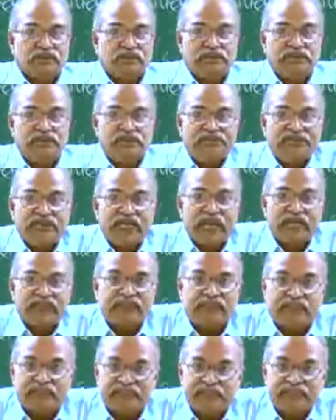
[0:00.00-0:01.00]
So we
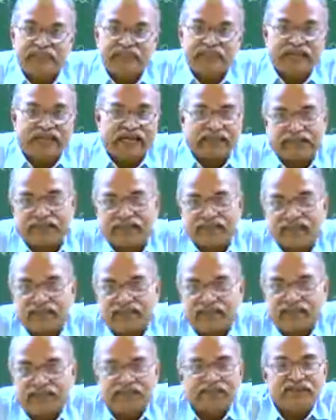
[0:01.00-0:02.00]
had done
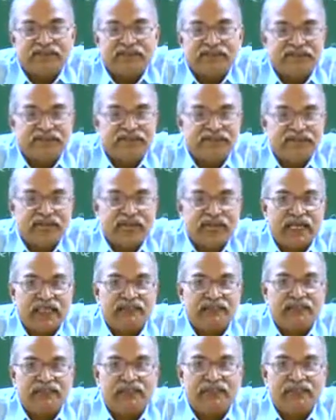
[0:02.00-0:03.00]
scattering, we
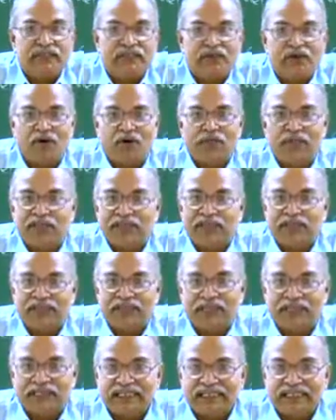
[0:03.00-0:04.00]
had done
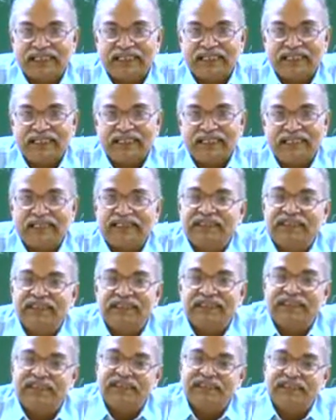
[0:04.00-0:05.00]
optical activity,
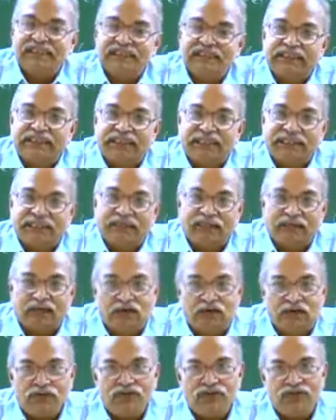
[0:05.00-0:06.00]
and
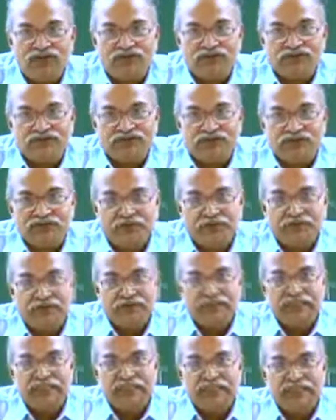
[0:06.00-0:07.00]
now we will
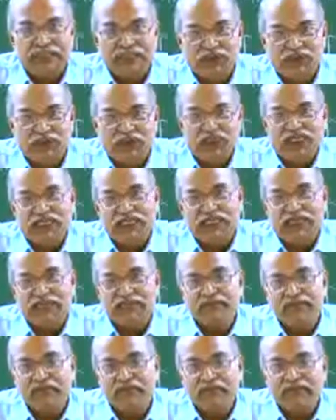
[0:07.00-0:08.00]
be doing an
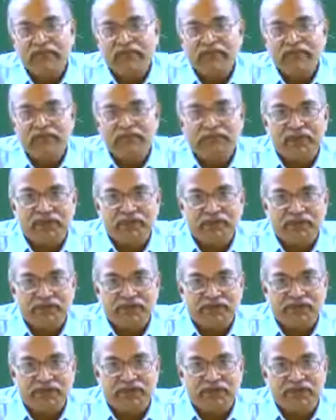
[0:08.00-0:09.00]
experiment based
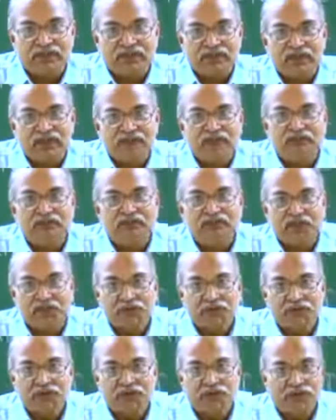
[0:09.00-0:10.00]
on what
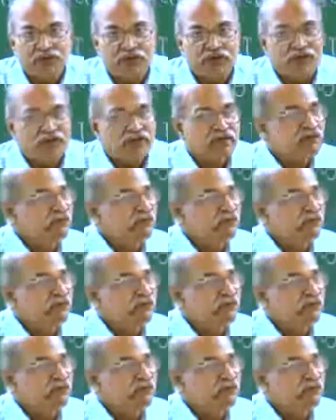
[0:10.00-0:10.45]
we call